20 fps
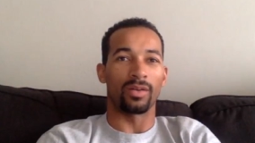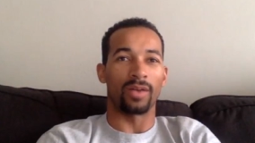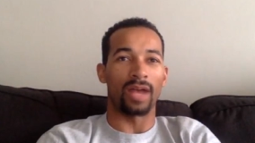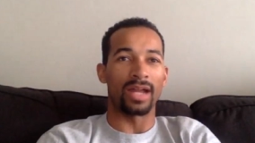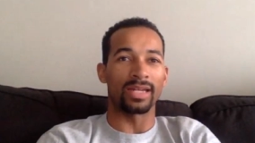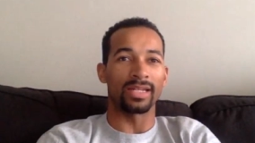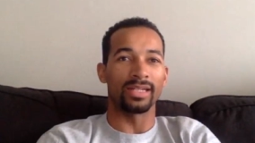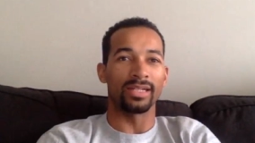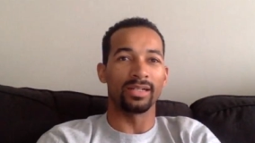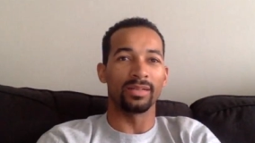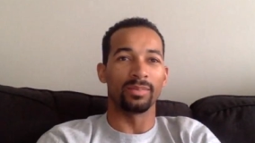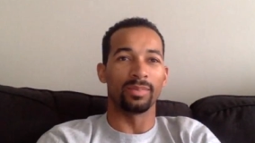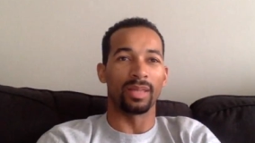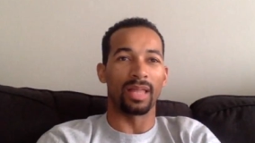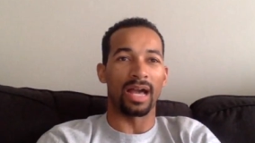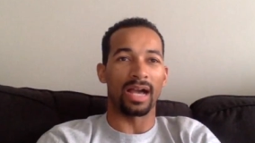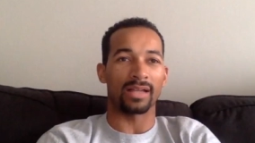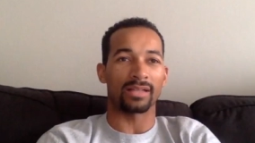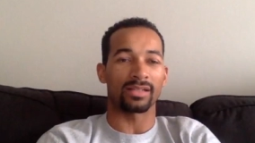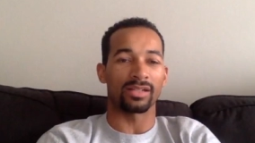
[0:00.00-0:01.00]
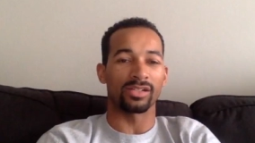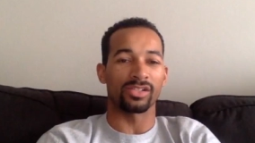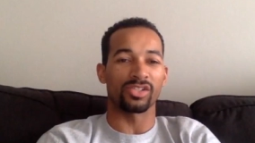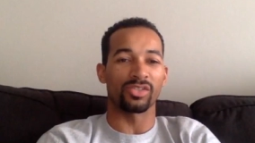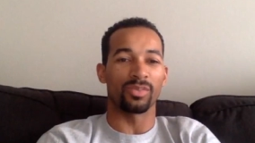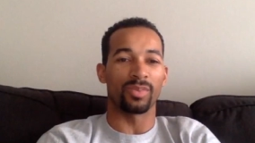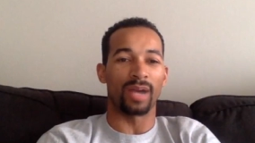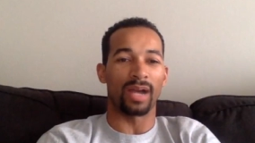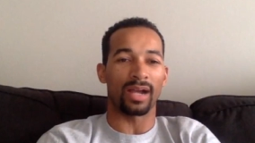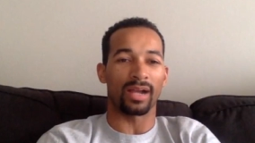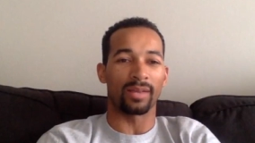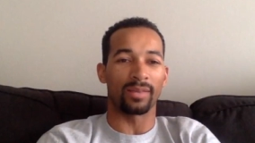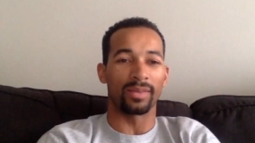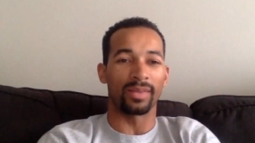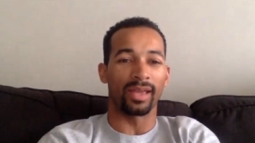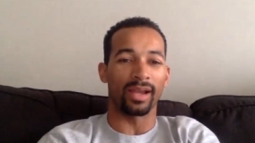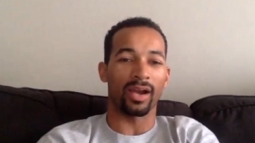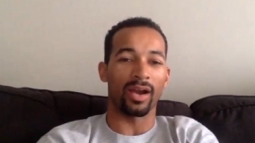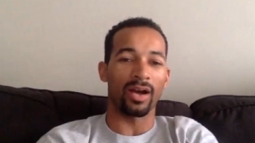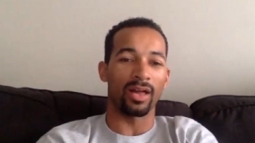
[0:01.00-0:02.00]
Rodney Hood blocks Serge Ibaka, but
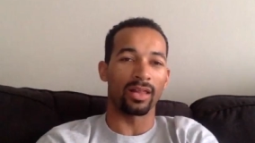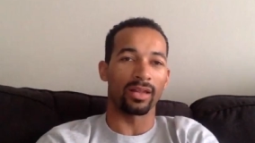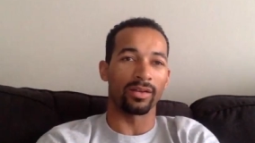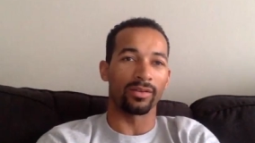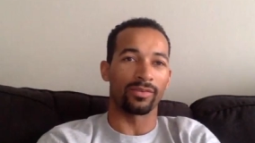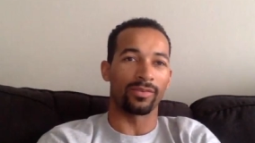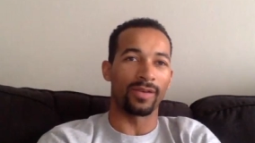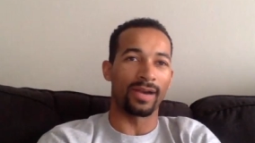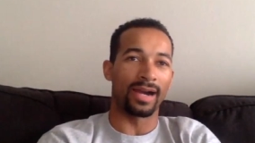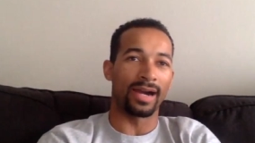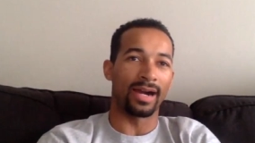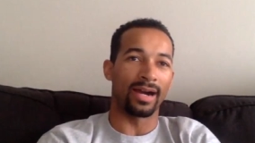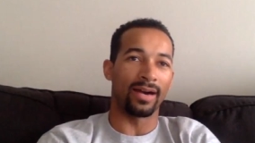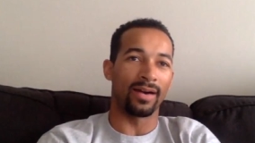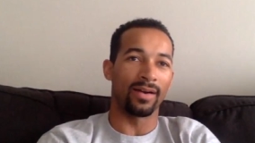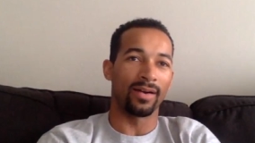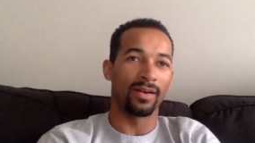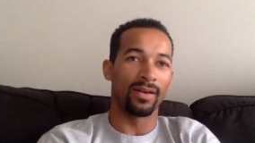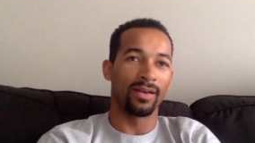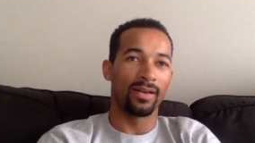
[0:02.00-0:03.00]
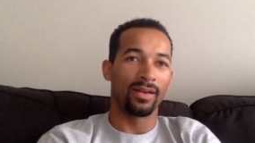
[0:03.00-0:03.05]
they call it a foul.